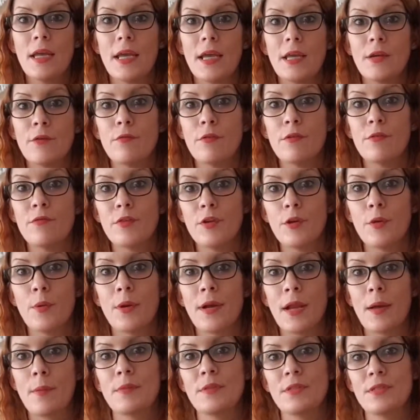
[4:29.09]
in a review
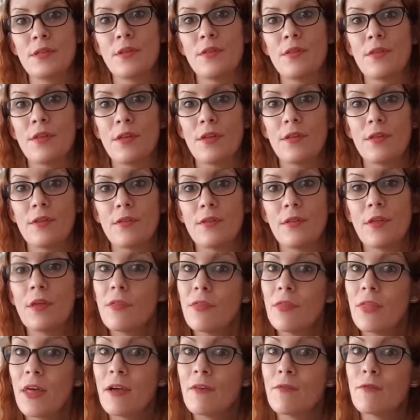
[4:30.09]
on Amazon that
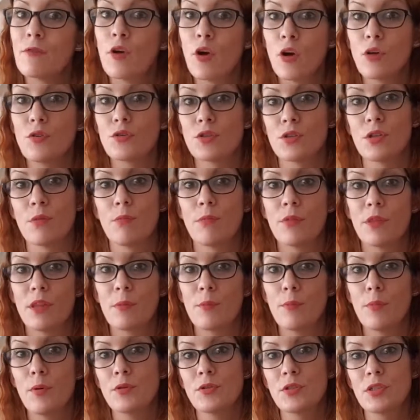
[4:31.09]
they've got
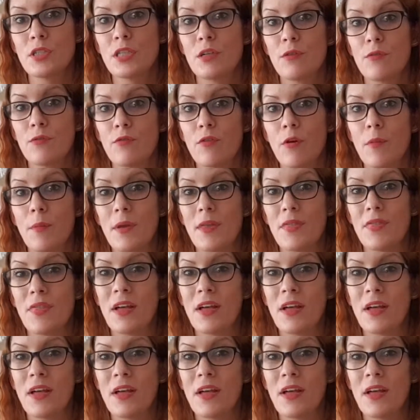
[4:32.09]
something positive from it.